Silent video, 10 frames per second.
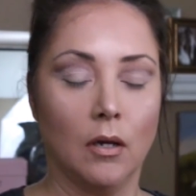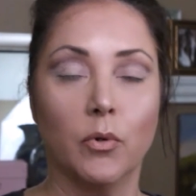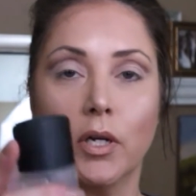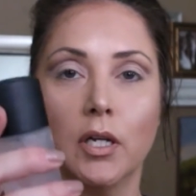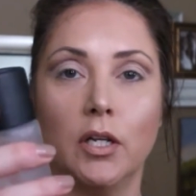
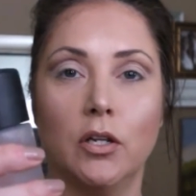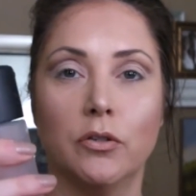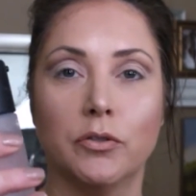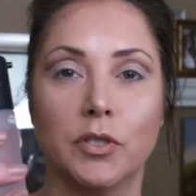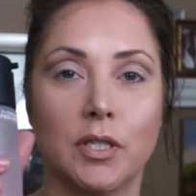We're going to
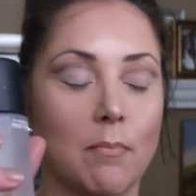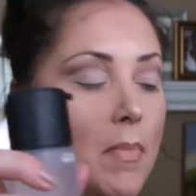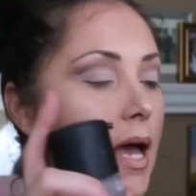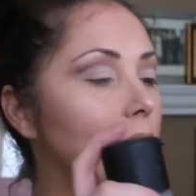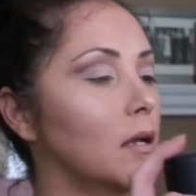use the
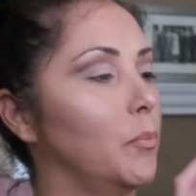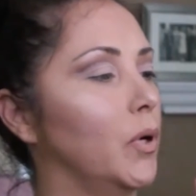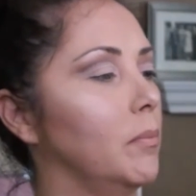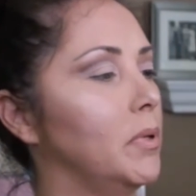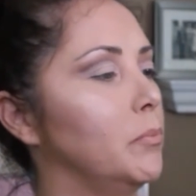MAC
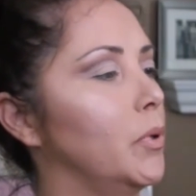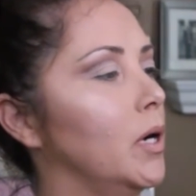Prep and